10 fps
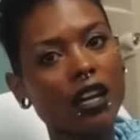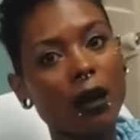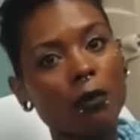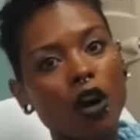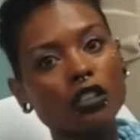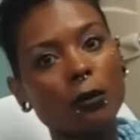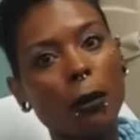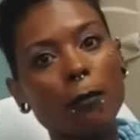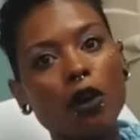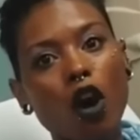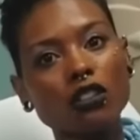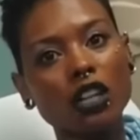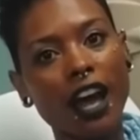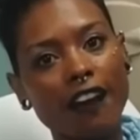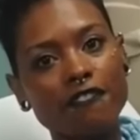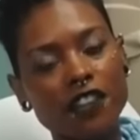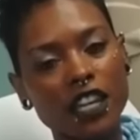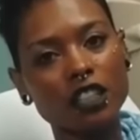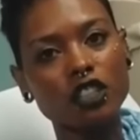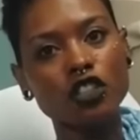come out of the blood clot.
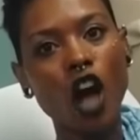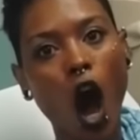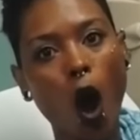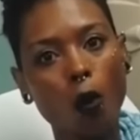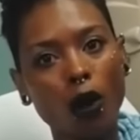Yes, no.